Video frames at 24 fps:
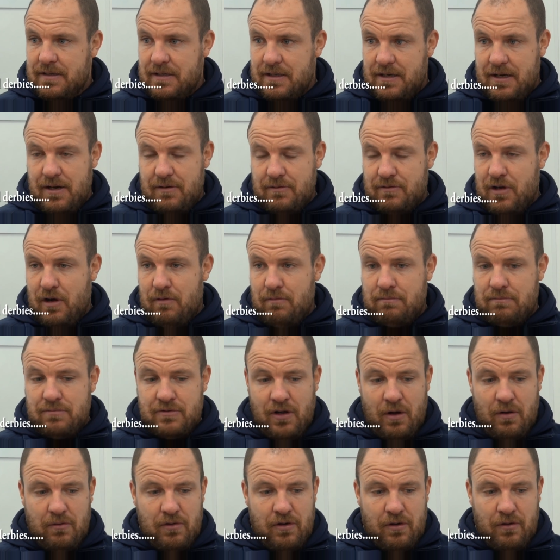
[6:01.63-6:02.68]
You know, don't
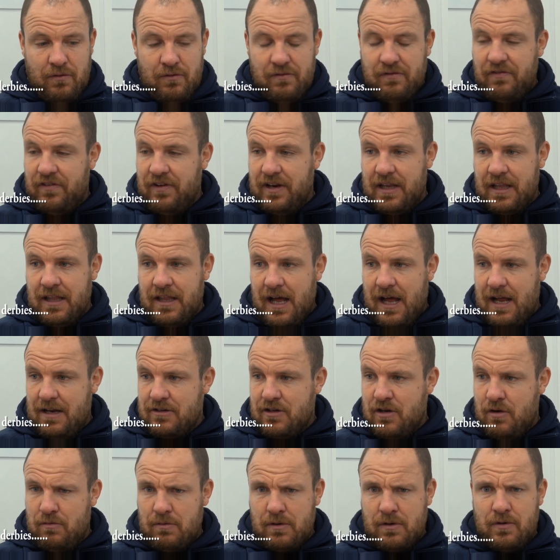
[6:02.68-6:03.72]
go and fear
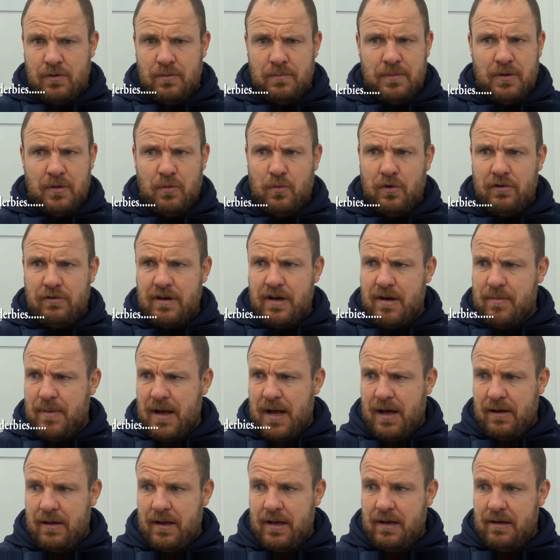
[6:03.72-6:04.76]
that, don't go and be worried
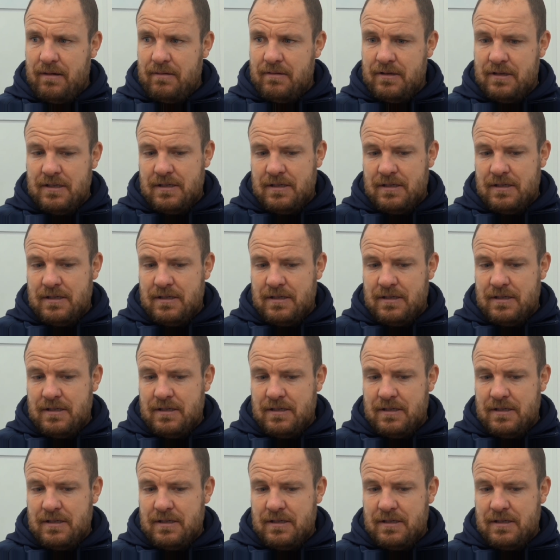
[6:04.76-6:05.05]
about it.